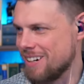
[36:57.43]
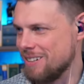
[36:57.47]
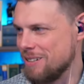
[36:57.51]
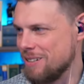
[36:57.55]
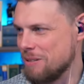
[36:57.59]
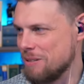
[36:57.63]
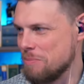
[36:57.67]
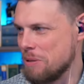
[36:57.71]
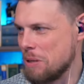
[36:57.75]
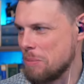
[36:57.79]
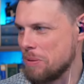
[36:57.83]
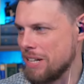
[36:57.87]

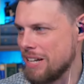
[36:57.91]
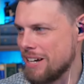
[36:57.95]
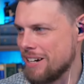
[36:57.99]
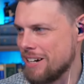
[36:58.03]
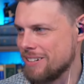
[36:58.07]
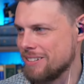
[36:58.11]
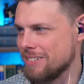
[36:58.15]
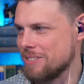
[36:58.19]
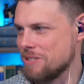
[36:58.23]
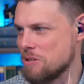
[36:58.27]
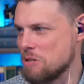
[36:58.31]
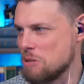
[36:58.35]
Calling people
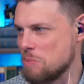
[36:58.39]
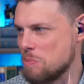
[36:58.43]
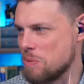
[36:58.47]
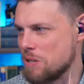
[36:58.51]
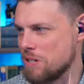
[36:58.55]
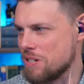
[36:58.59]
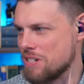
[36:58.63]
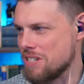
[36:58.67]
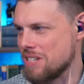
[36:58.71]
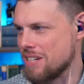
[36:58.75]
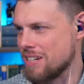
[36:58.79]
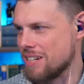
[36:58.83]
out on their
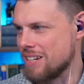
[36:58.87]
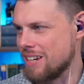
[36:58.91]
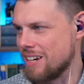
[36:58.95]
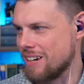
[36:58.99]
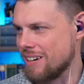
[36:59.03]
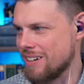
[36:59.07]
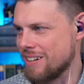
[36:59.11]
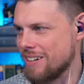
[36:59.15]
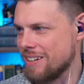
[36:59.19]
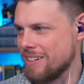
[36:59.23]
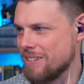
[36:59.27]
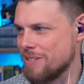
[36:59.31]
spirits they
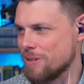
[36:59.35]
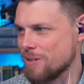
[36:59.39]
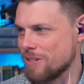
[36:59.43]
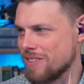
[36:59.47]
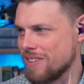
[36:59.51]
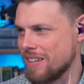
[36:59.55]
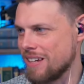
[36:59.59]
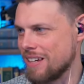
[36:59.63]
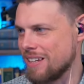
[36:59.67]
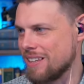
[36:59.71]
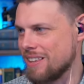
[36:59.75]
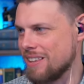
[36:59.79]
carry or
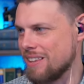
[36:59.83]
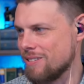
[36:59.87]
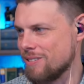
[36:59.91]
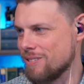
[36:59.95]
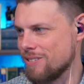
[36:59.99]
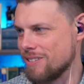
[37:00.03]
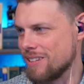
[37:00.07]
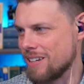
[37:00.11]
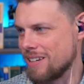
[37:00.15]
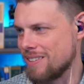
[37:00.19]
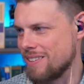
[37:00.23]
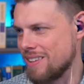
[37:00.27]

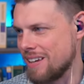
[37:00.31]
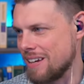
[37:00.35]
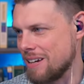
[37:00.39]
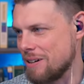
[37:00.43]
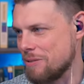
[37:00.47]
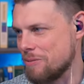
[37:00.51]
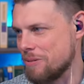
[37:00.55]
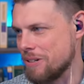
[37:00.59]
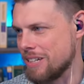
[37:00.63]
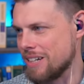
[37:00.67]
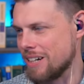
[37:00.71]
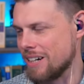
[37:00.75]
they
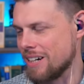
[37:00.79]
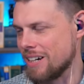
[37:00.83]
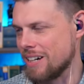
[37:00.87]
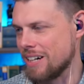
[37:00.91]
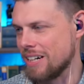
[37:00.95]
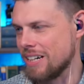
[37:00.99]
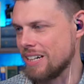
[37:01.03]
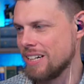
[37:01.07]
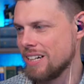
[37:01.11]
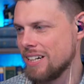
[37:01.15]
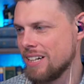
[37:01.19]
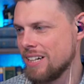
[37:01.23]
think we
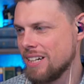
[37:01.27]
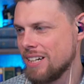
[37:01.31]
carry.